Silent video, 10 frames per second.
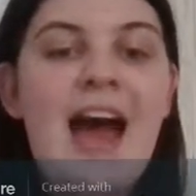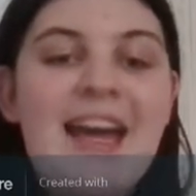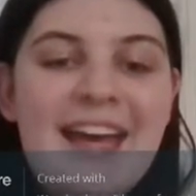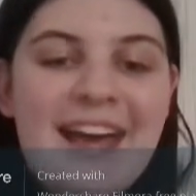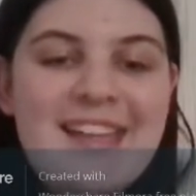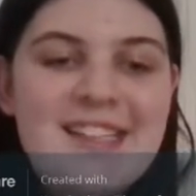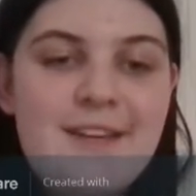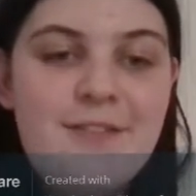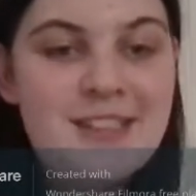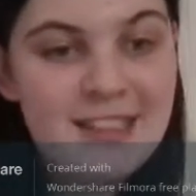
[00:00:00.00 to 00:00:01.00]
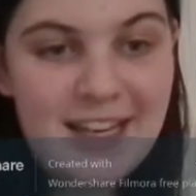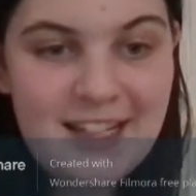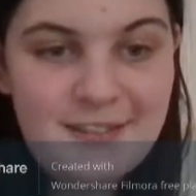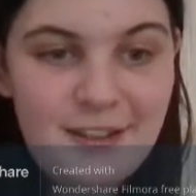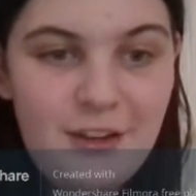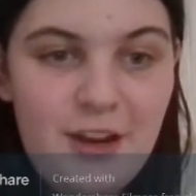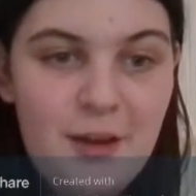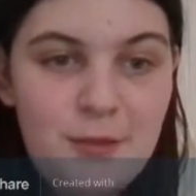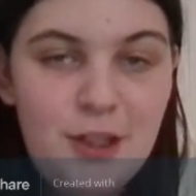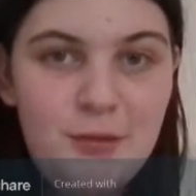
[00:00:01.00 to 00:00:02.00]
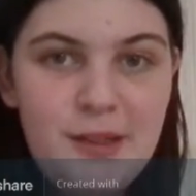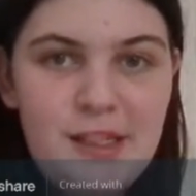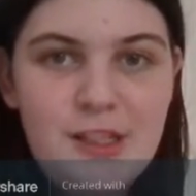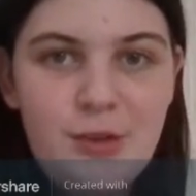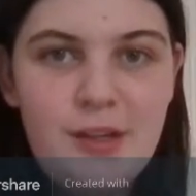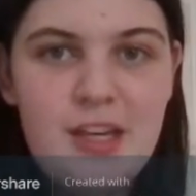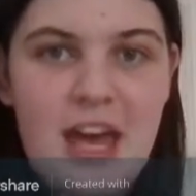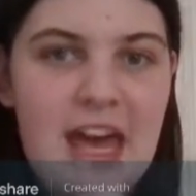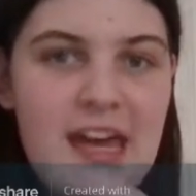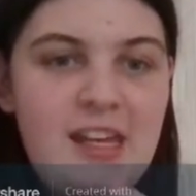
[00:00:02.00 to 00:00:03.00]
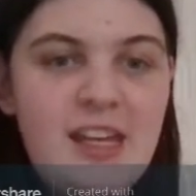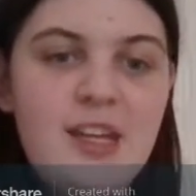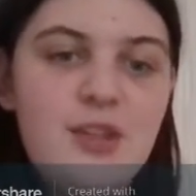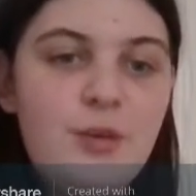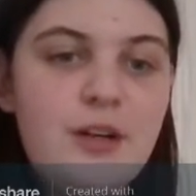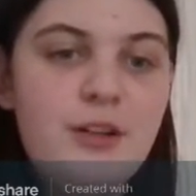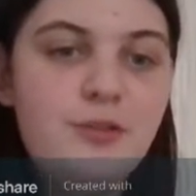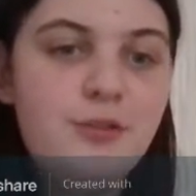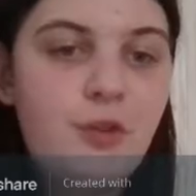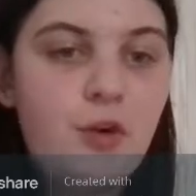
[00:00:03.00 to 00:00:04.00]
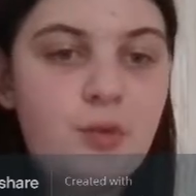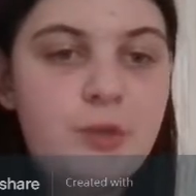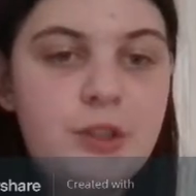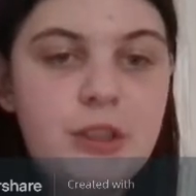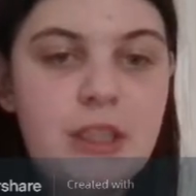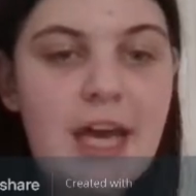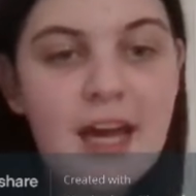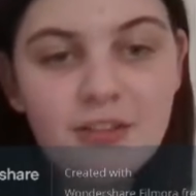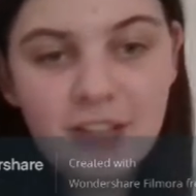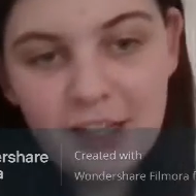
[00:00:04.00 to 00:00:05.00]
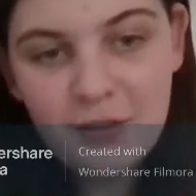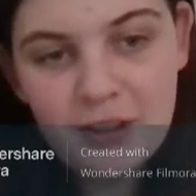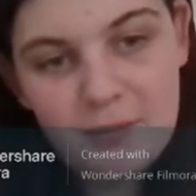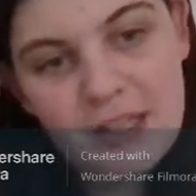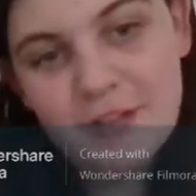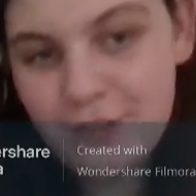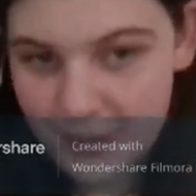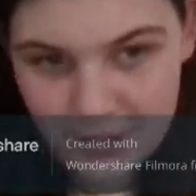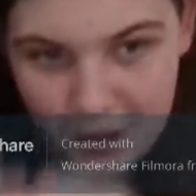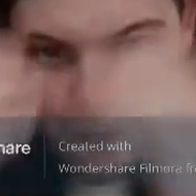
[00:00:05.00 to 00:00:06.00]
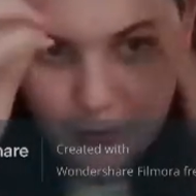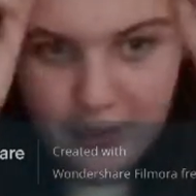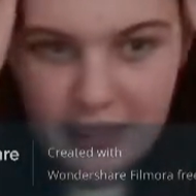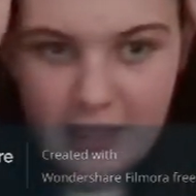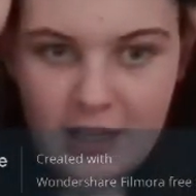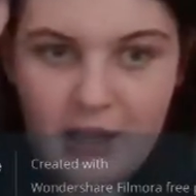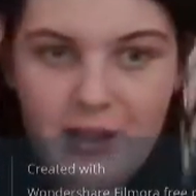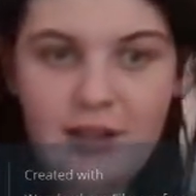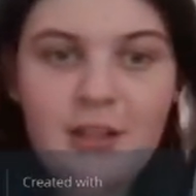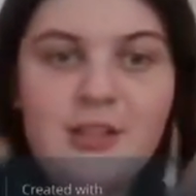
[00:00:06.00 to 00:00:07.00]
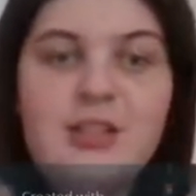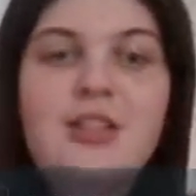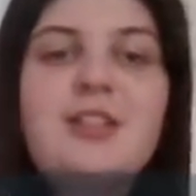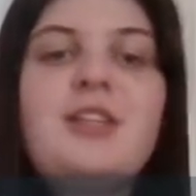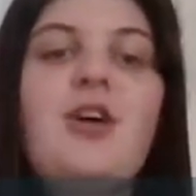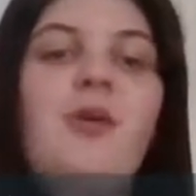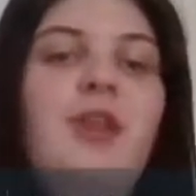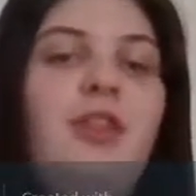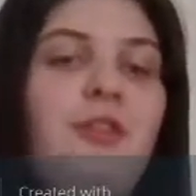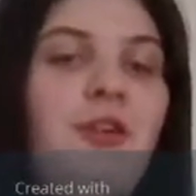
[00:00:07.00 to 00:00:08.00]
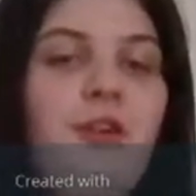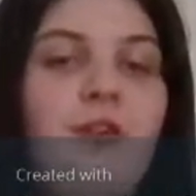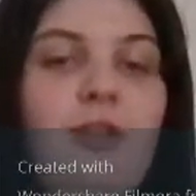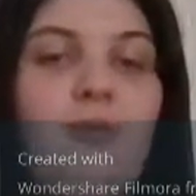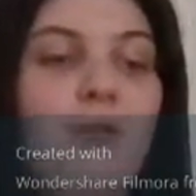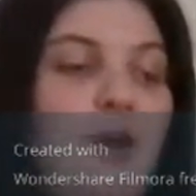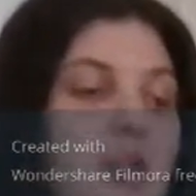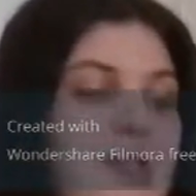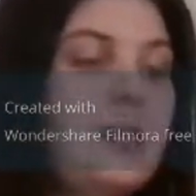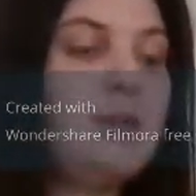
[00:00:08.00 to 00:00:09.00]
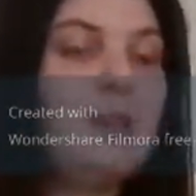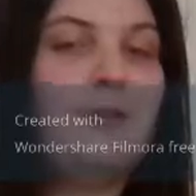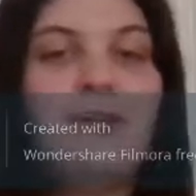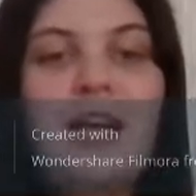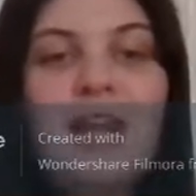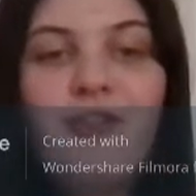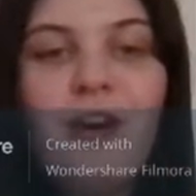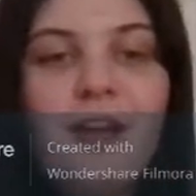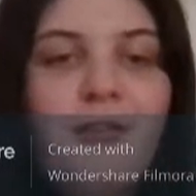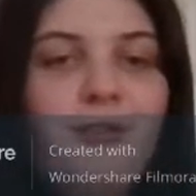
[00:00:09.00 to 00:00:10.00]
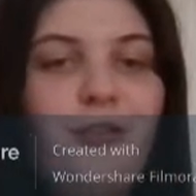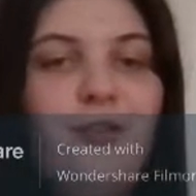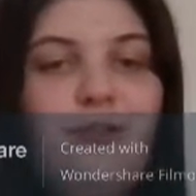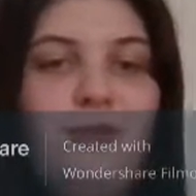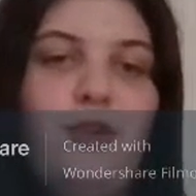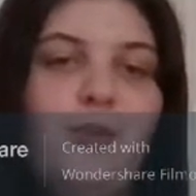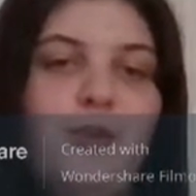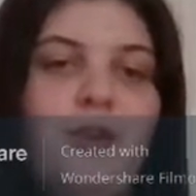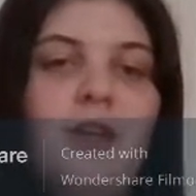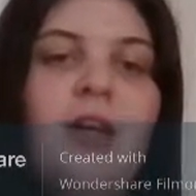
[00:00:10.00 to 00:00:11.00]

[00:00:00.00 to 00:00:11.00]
Hi guys, so for today's video I'm going to be doing a year 12 formal get ready with me video, just going through the process of getting ready for formal.